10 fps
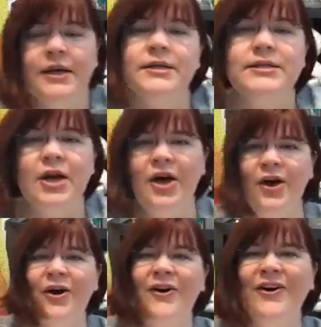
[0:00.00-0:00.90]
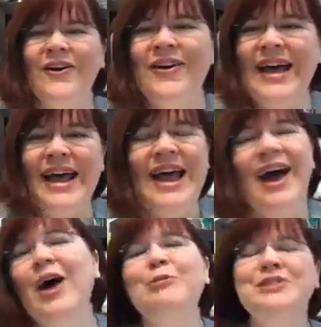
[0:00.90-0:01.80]
So
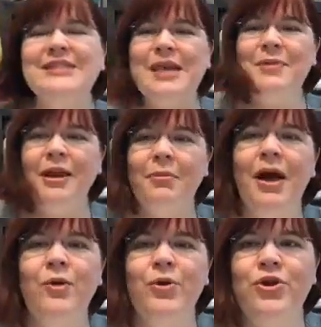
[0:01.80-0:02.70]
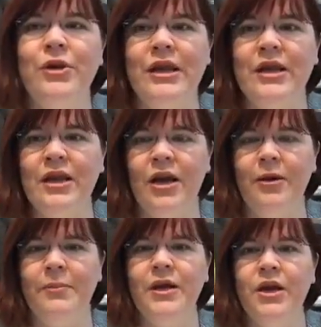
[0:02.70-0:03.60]
um, just keep that in mind when you're knitting.
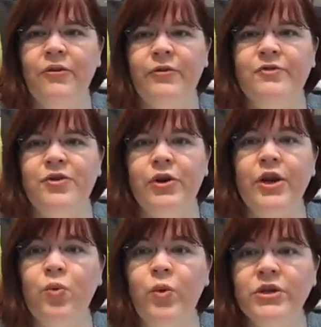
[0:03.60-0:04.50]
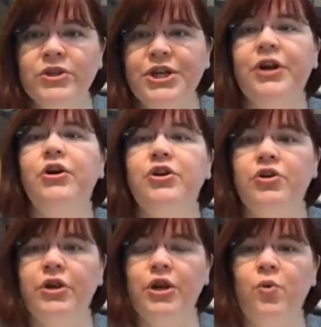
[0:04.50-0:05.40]
Um, if you're in a wheelchair,
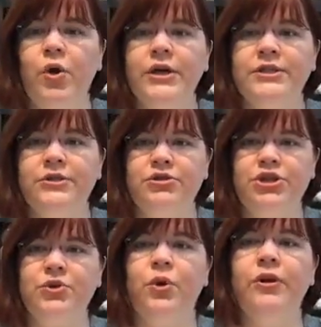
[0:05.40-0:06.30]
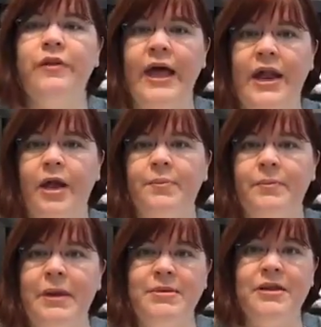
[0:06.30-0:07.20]
you're going to want to shorten that up
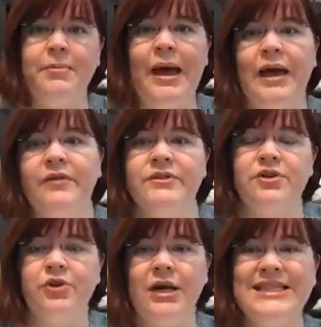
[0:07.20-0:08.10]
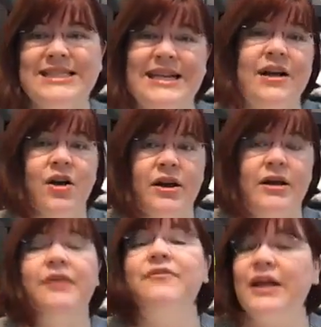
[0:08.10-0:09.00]
maybe in the back of, so you're not sitting on it,
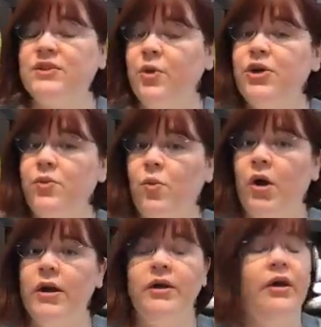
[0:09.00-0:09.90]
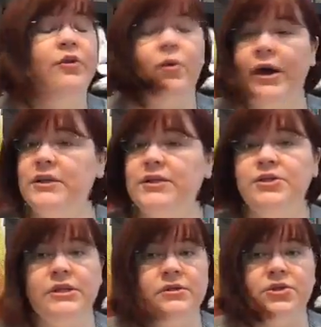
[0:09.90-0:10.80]
if that's what you want. Otherwise, you
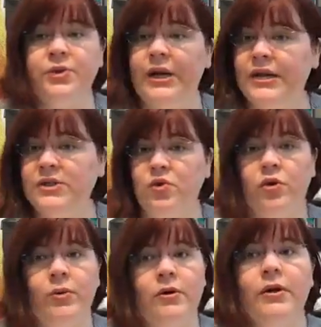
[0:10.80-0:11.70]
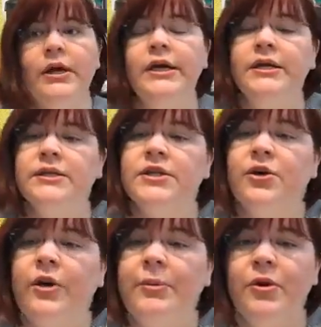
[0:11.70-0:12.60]
can do it as normal.
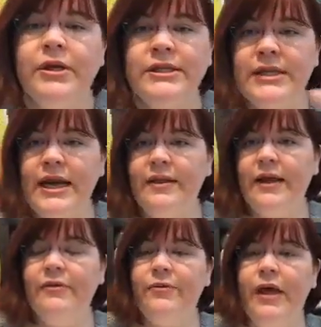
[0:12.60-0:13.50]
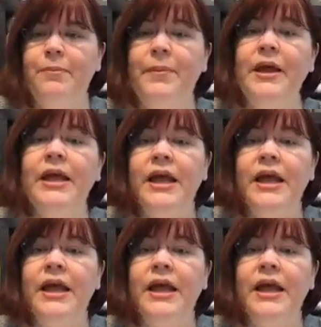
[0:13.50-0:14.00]
So I'm only saying that for that. But